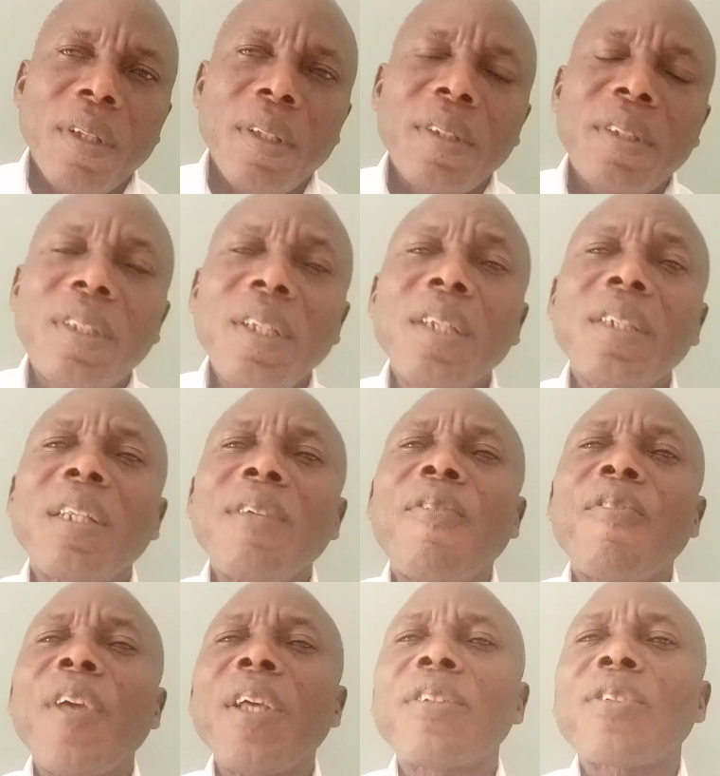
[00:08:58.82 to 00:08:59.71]
seek the
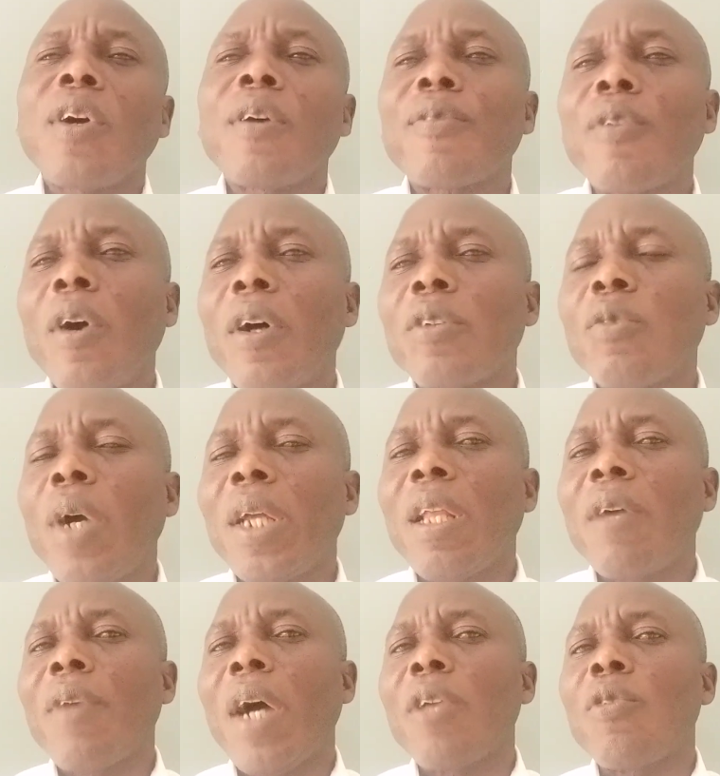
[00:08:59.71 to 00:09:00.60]
face of God
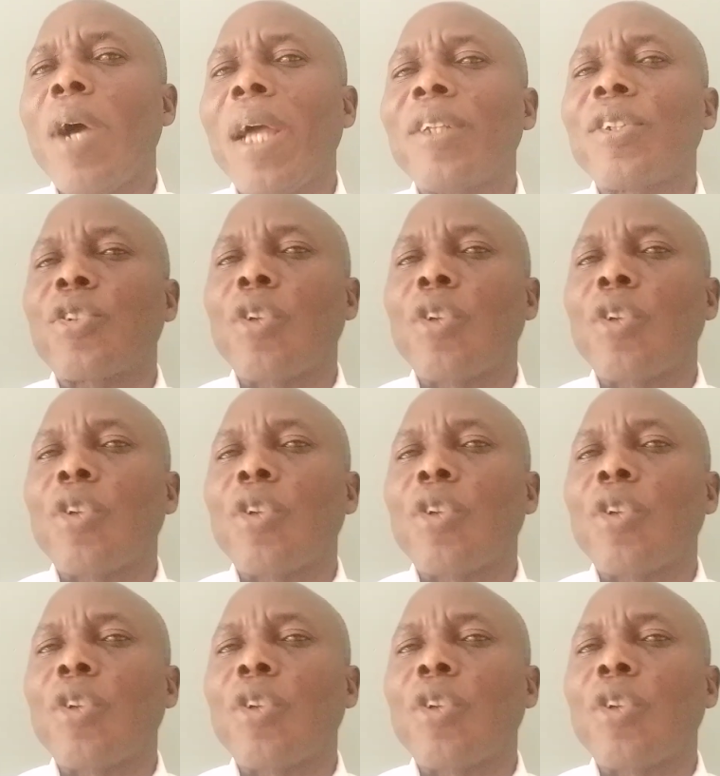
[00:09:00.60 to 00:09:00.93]
whenever you are in